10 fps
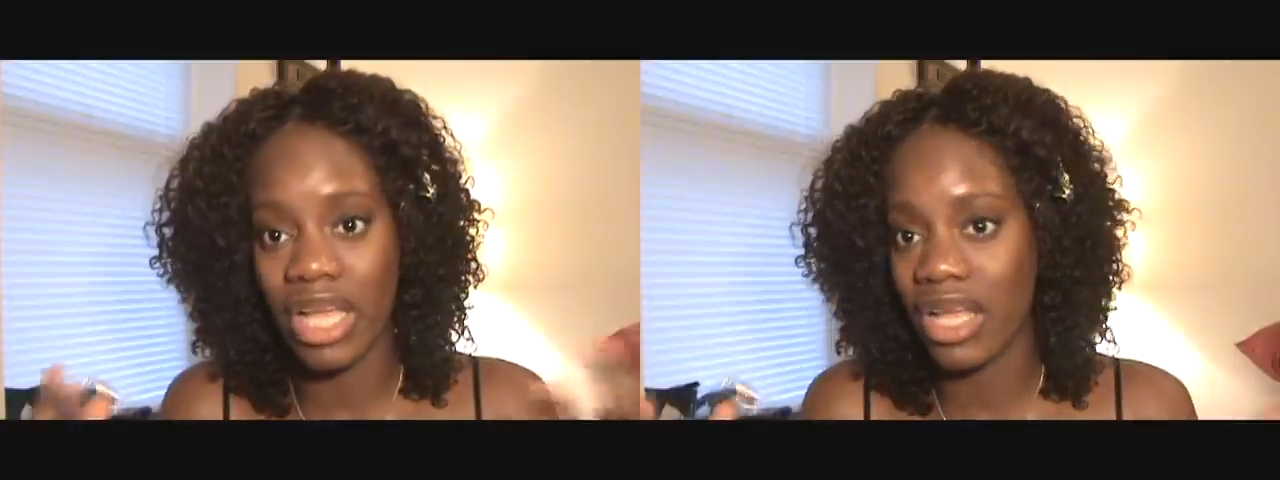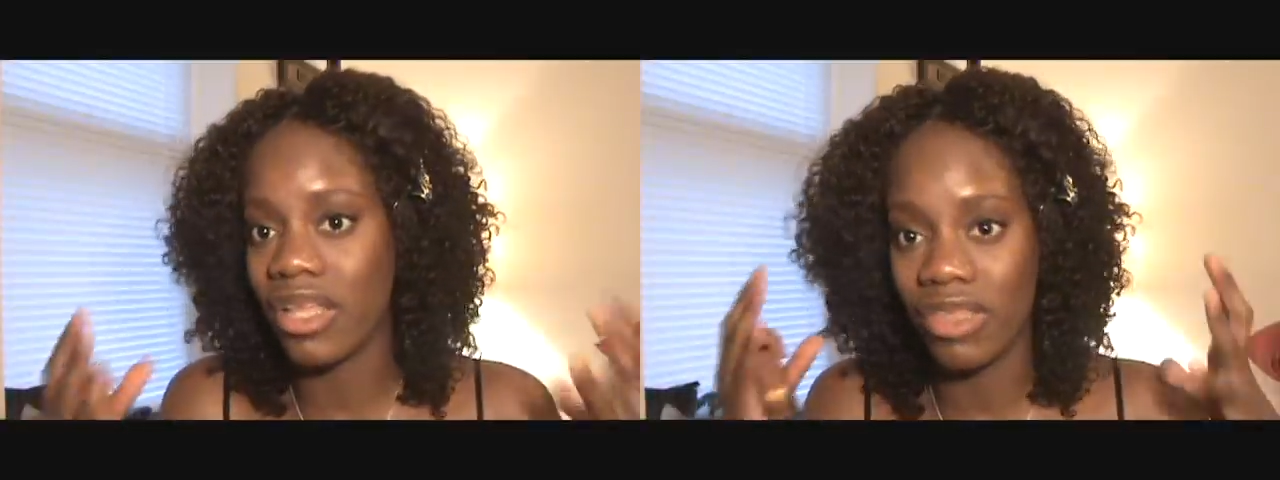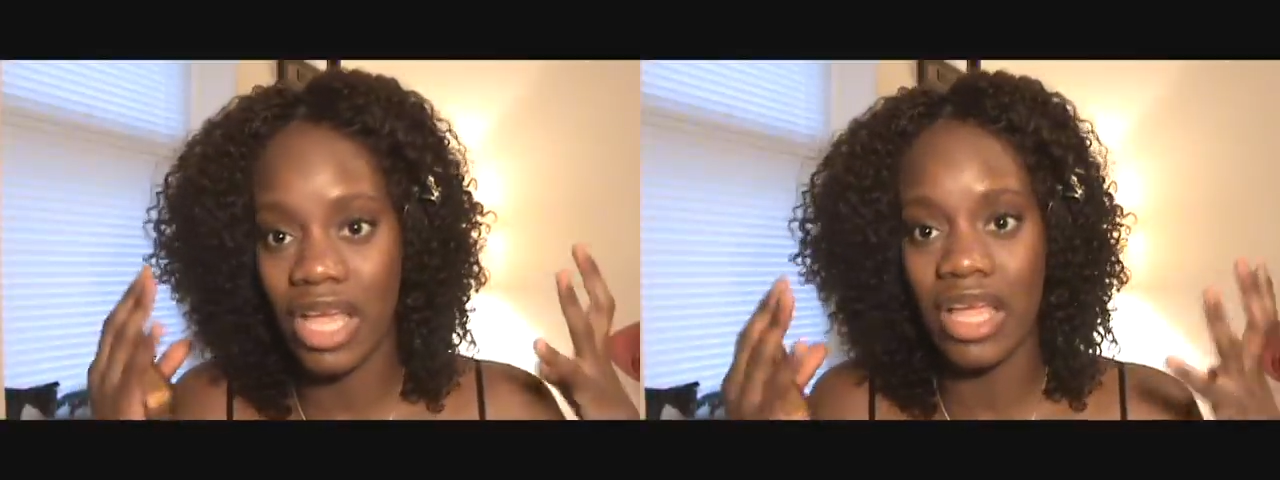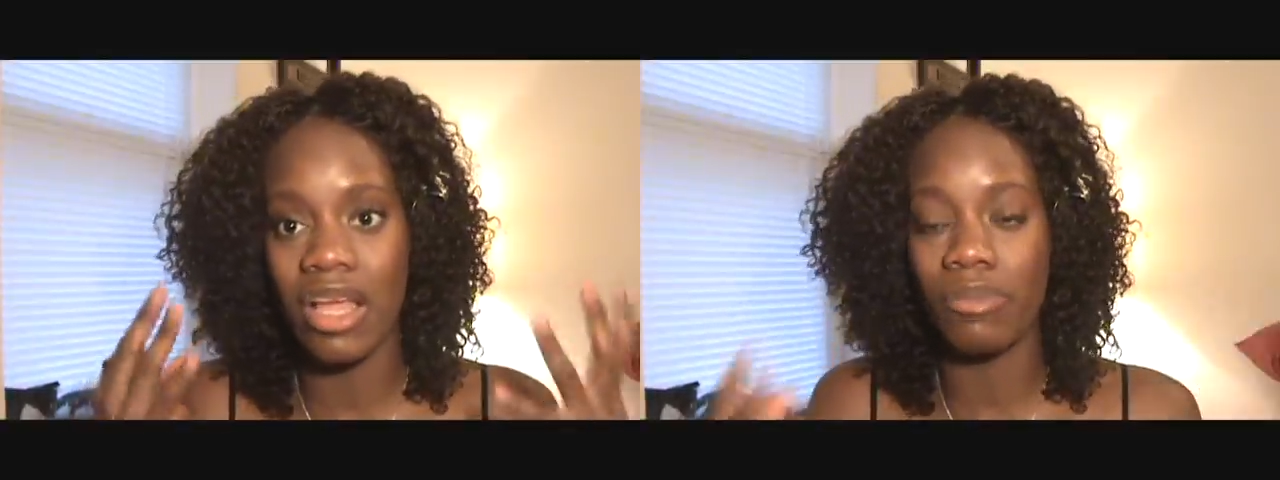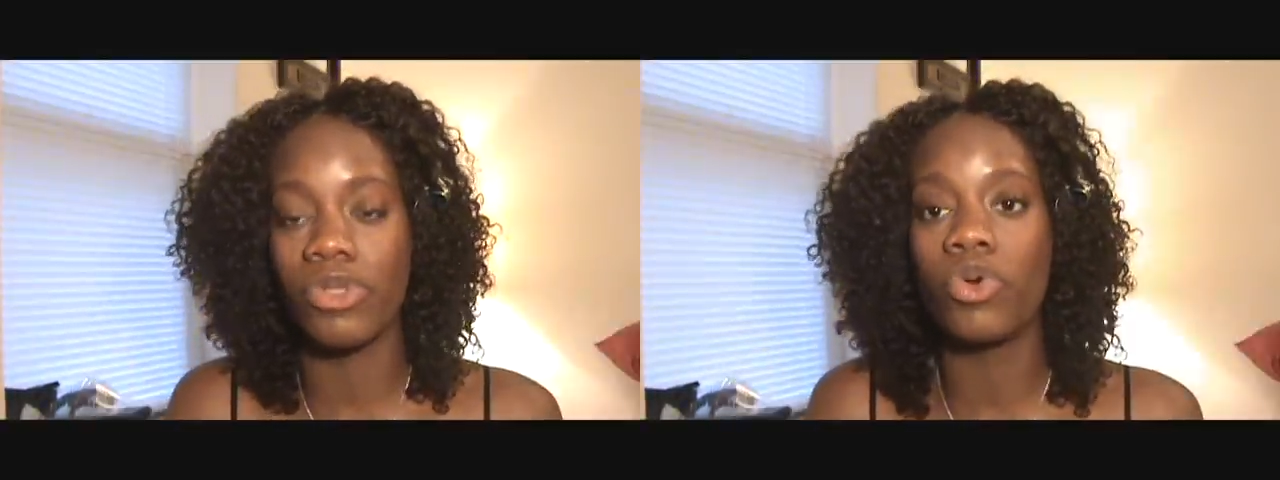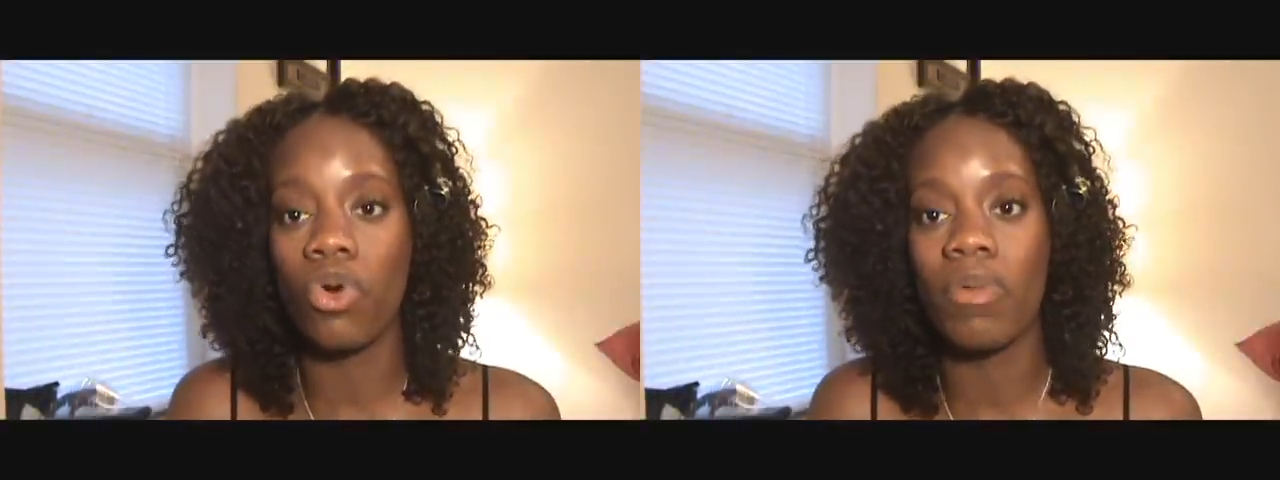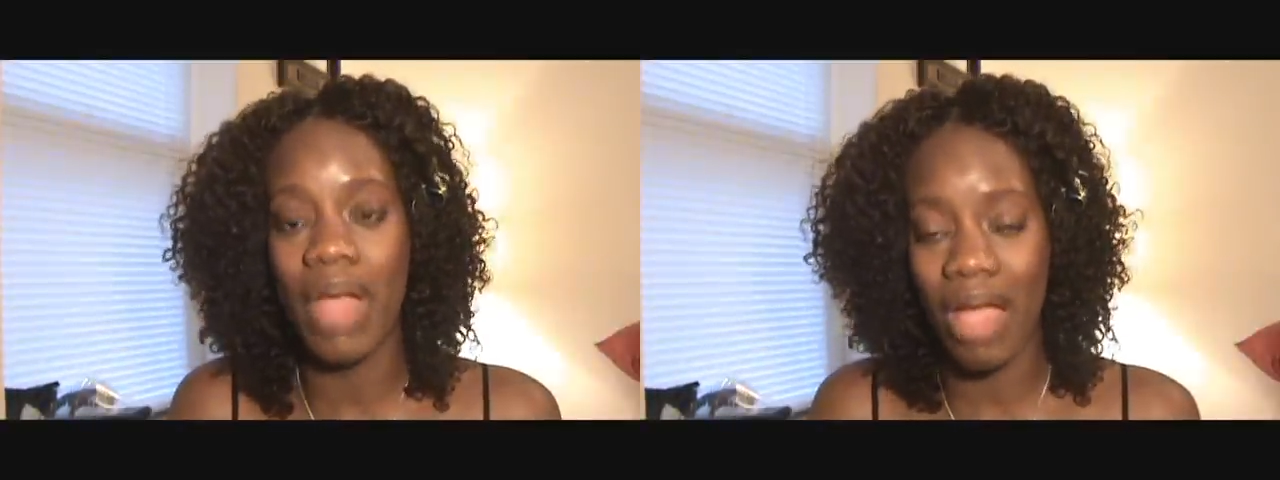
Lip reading: they absorb